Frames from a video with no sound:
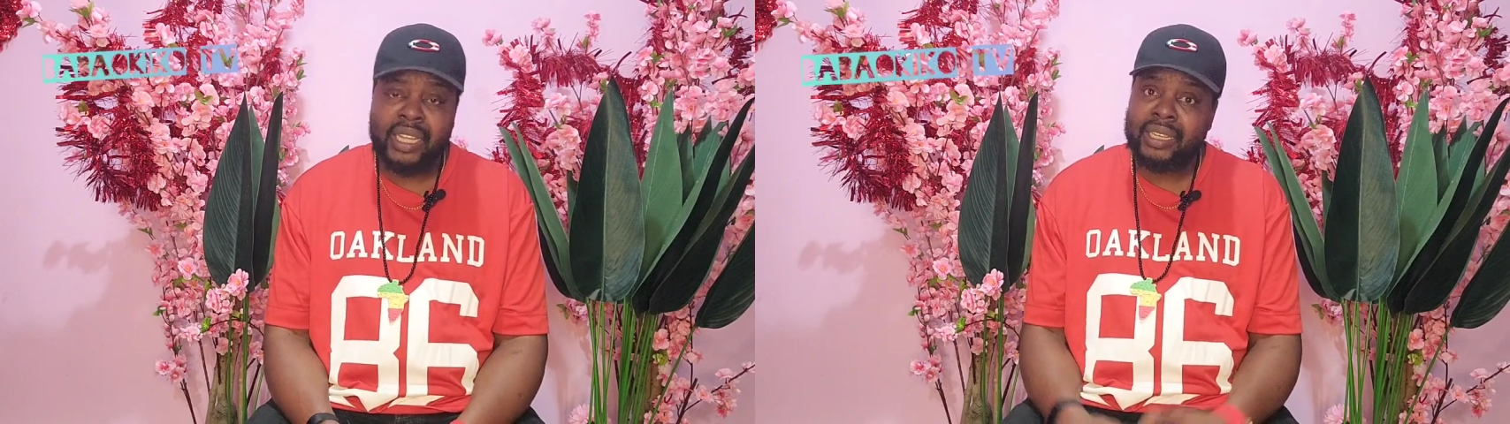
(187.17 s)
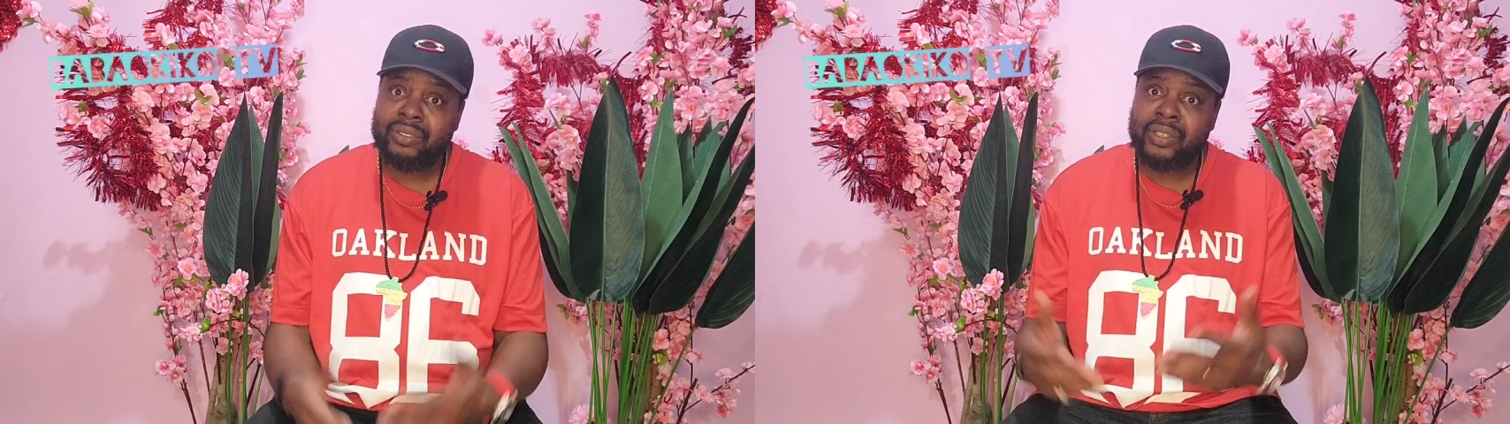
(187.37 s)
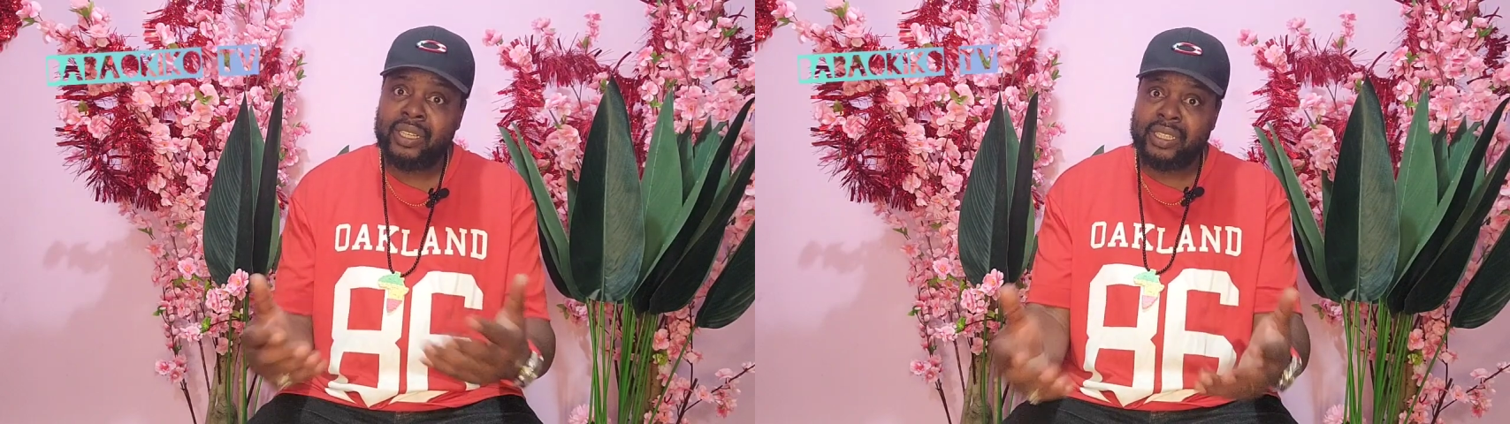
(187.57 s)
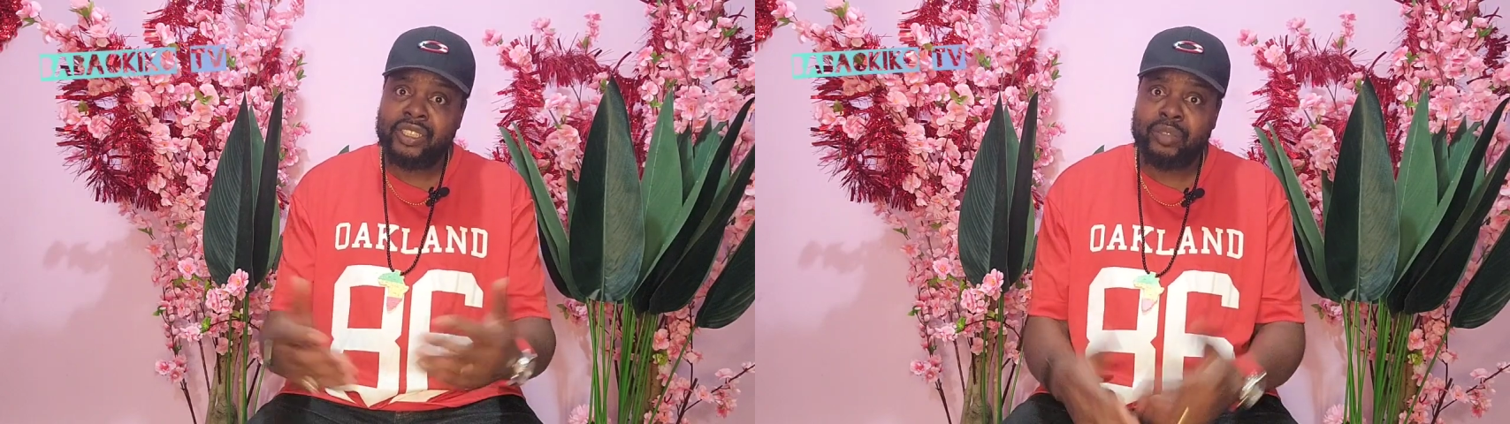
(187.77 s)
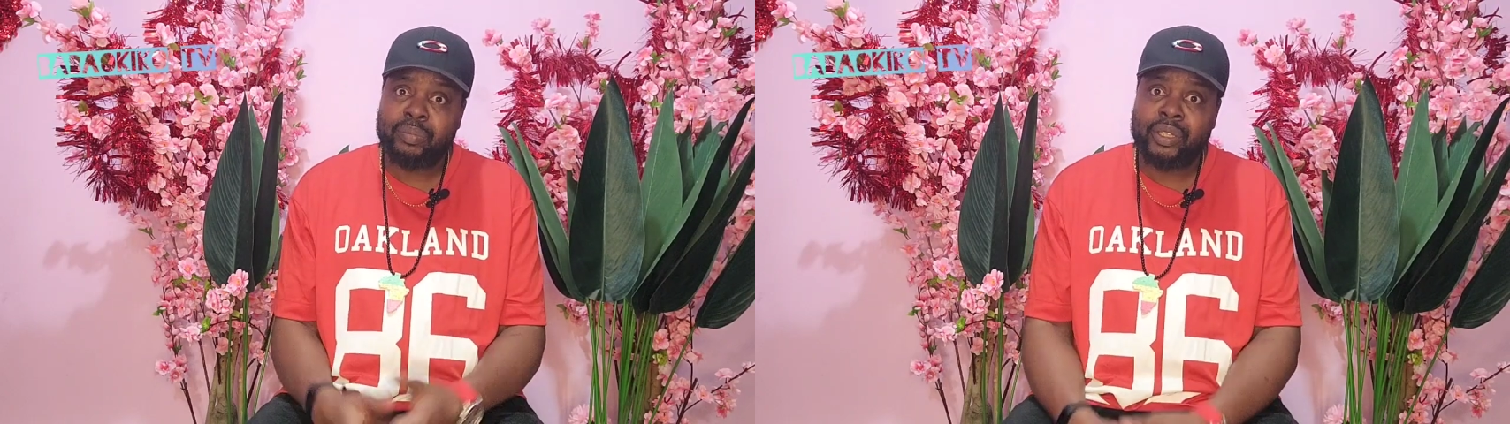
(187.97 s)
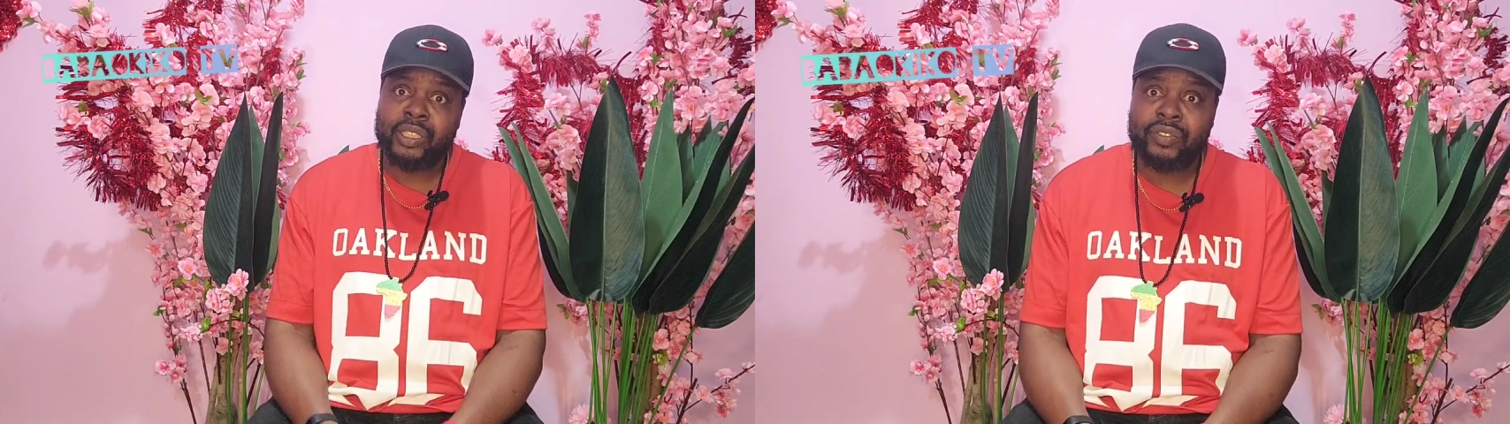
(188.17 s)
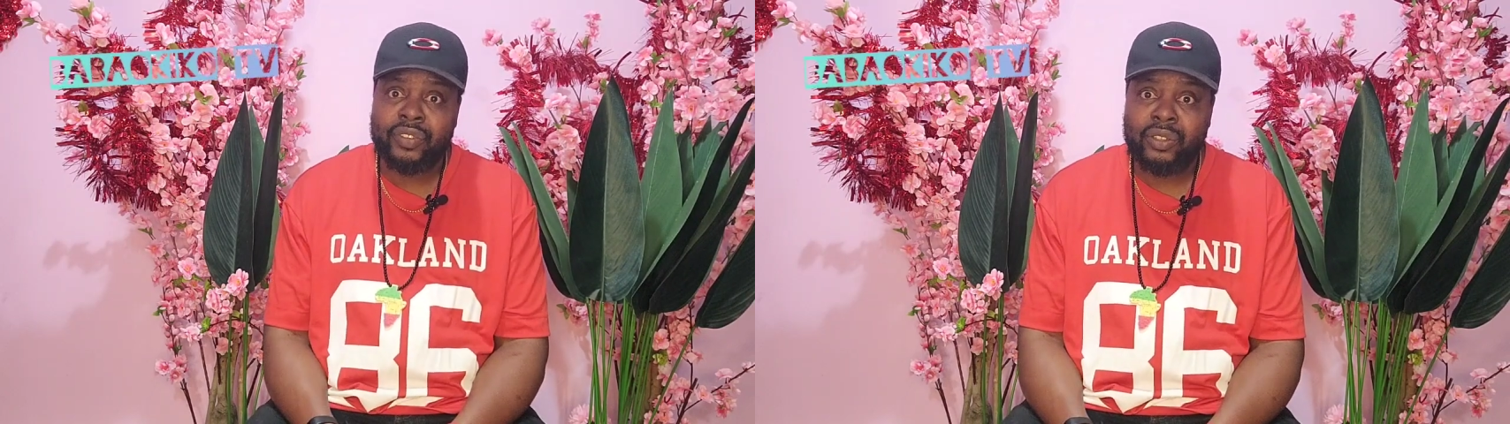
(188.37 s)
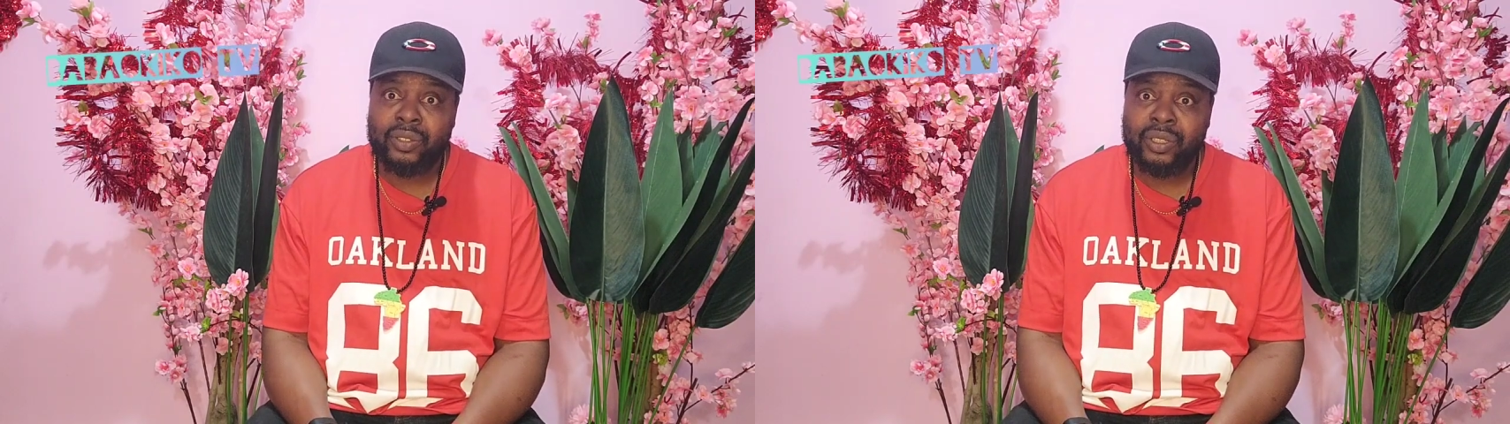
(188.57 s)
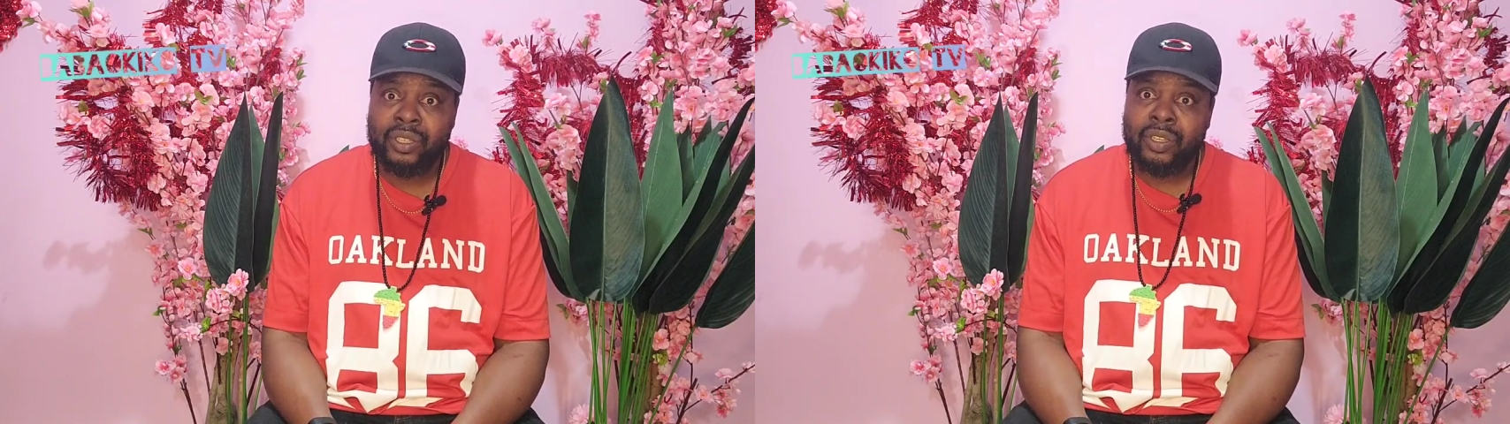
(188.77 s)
and released the body for